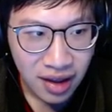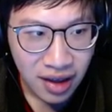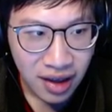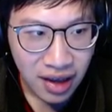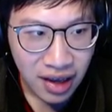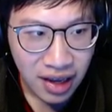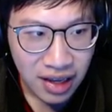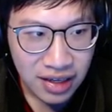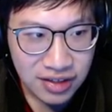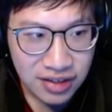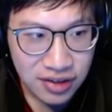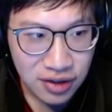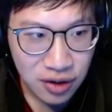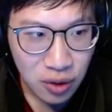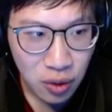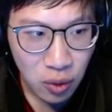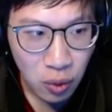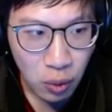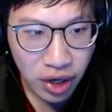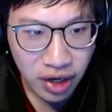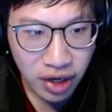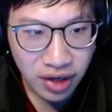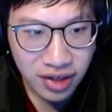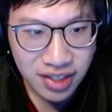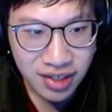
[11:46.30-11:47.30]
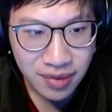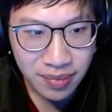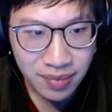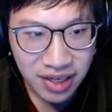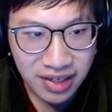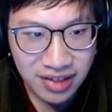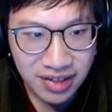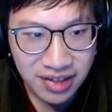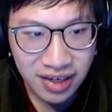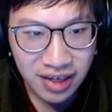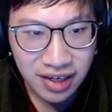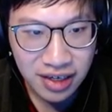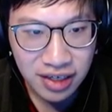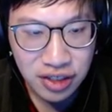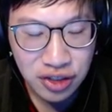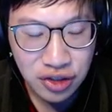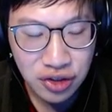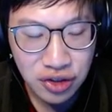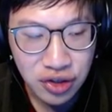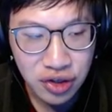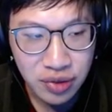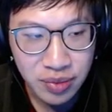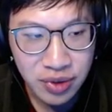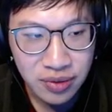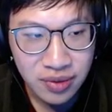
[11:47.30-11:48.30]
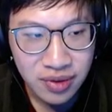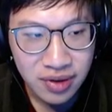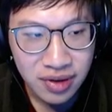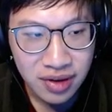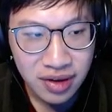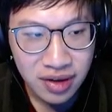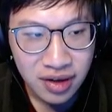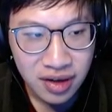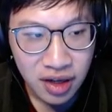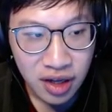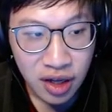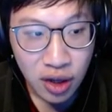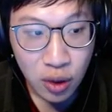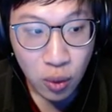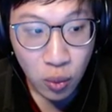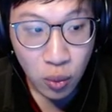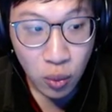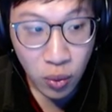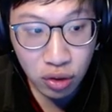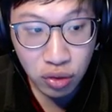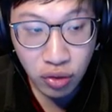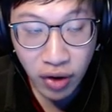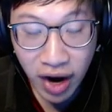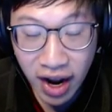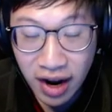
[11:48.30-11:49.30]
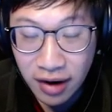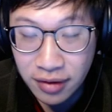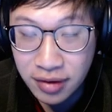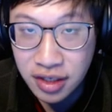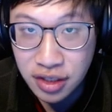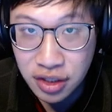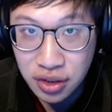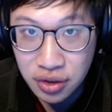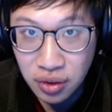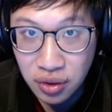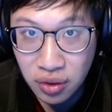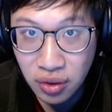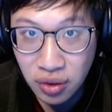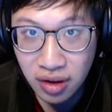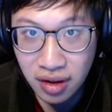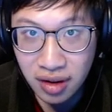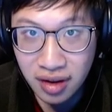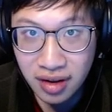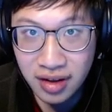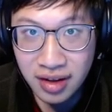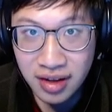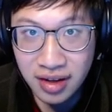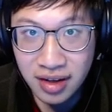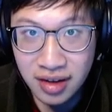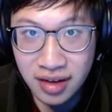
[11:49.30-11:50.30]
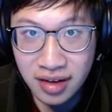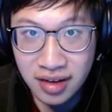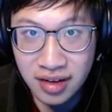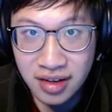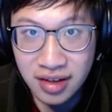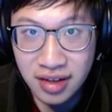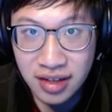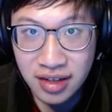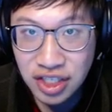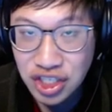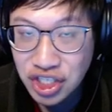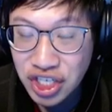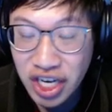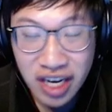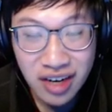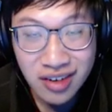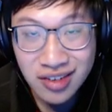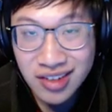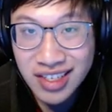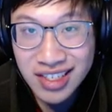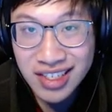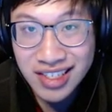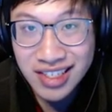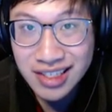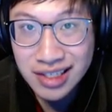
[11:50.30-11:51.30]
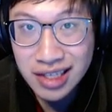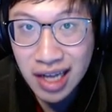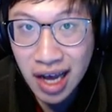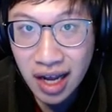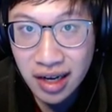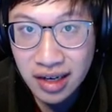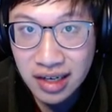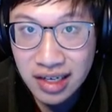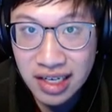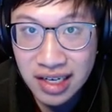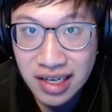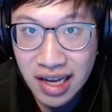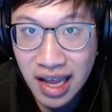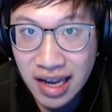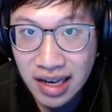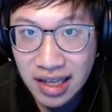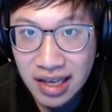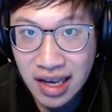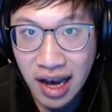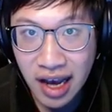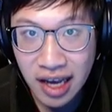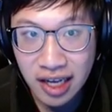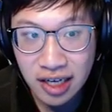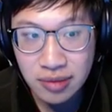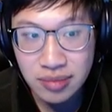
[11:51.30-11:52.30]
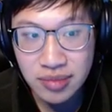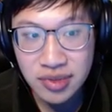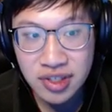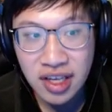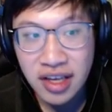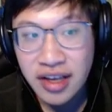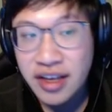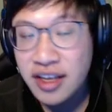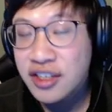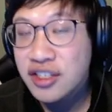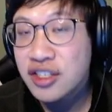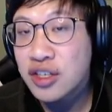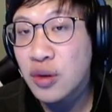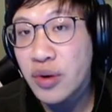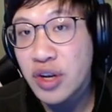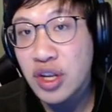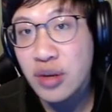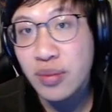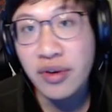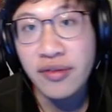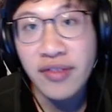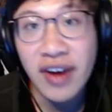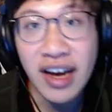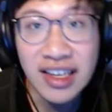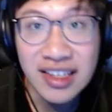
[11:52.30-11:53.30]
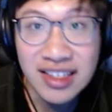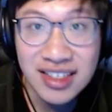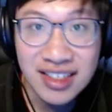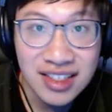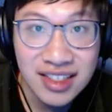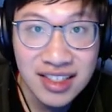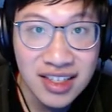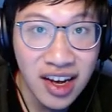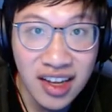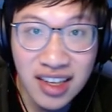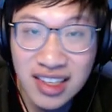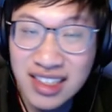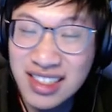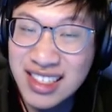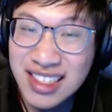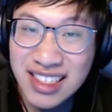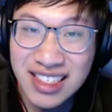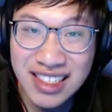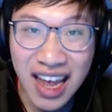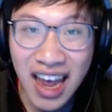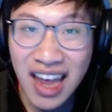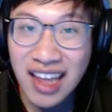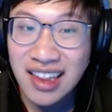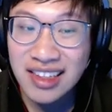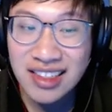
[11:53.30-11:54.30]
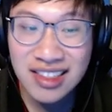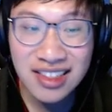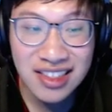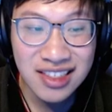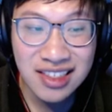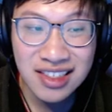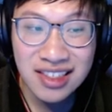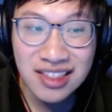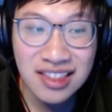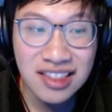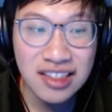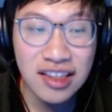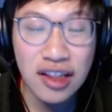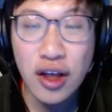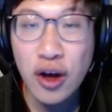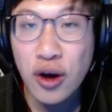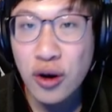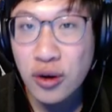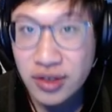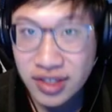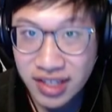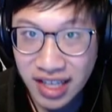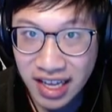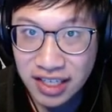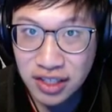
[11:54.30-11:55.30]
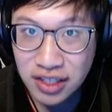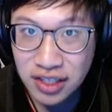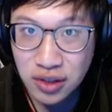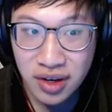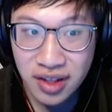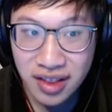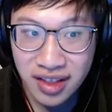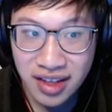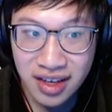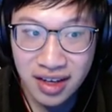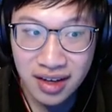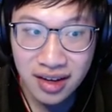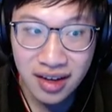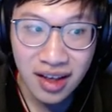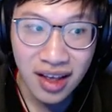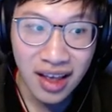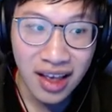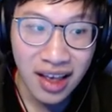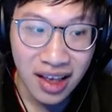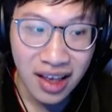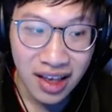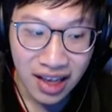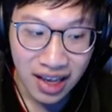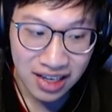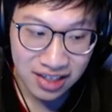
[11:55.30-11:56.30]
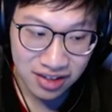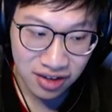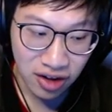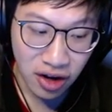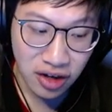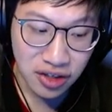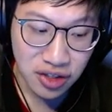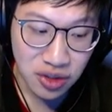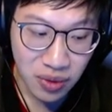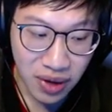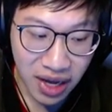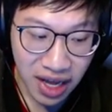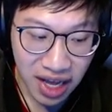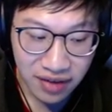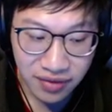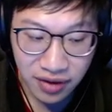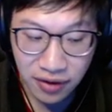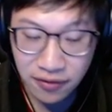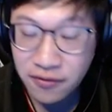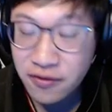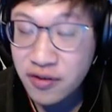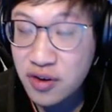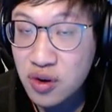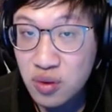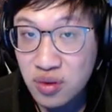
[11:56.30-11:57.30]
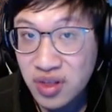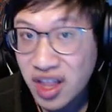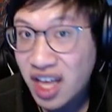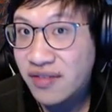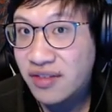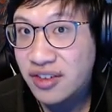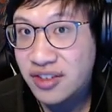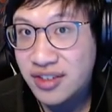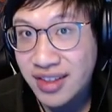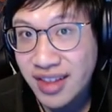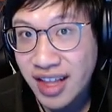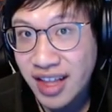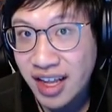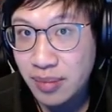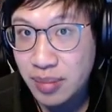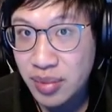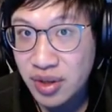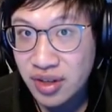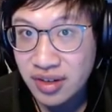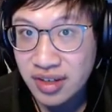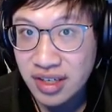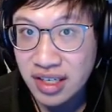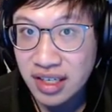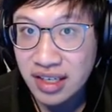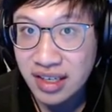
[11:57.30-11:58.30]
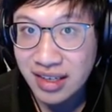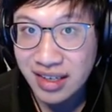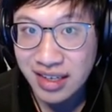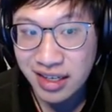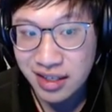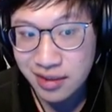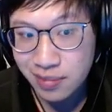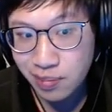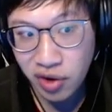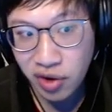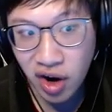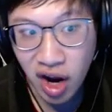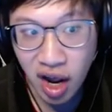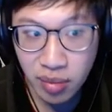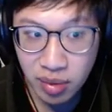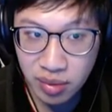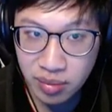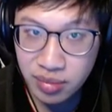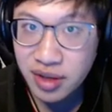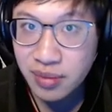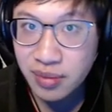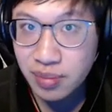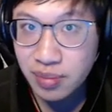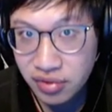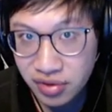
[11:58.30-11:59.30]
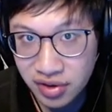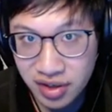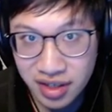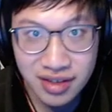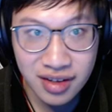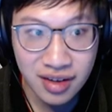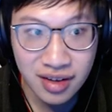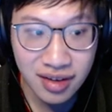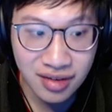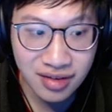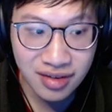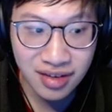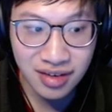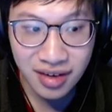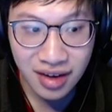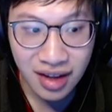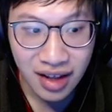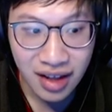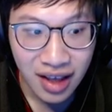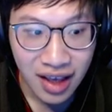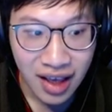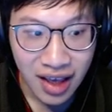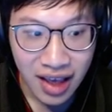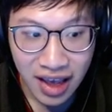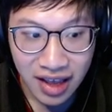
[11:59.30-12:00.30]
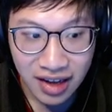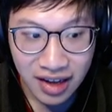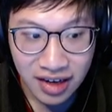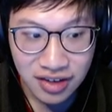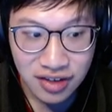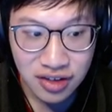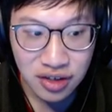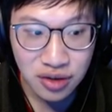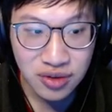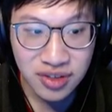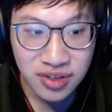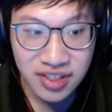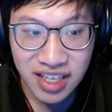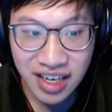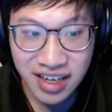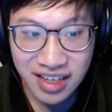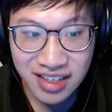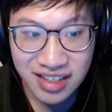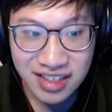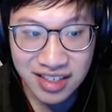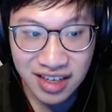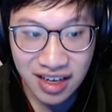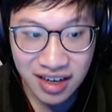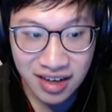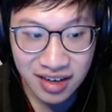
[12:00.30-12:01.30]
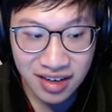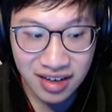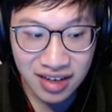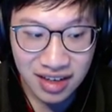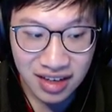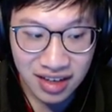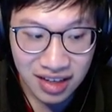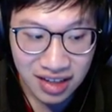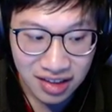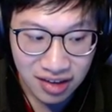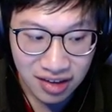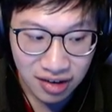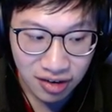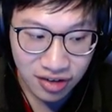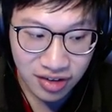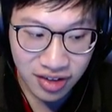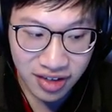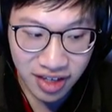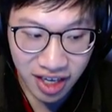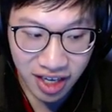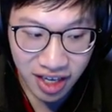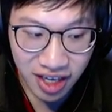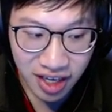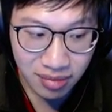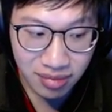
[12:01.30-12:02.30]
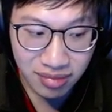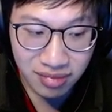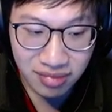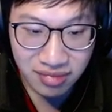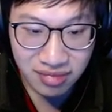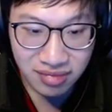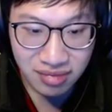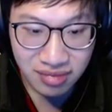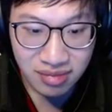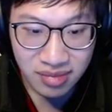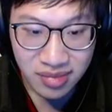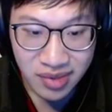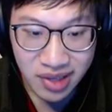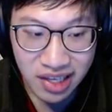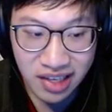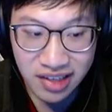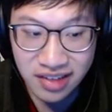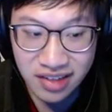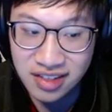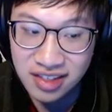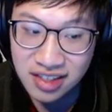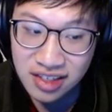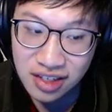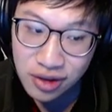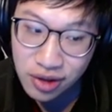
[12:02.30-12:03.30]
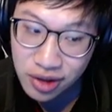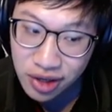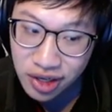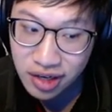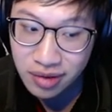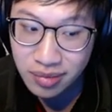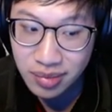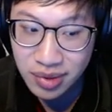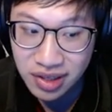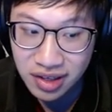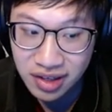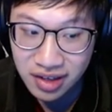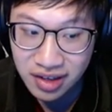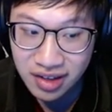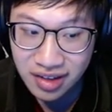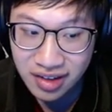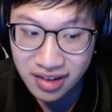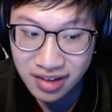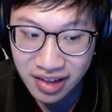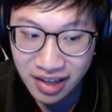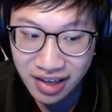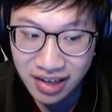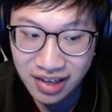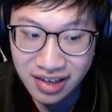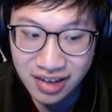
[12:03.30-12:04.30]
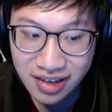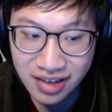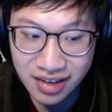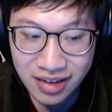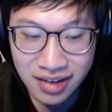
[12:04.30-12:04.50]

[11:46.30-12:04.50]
and so, what are some things I can contribute? Well, crowd control generally does not need any items. So, when you provide stuns, silences, slows, that sort of thing, as long as you have a few levels in that ability, it's probably pretty decent. And a two second stun in the early game is still going to be like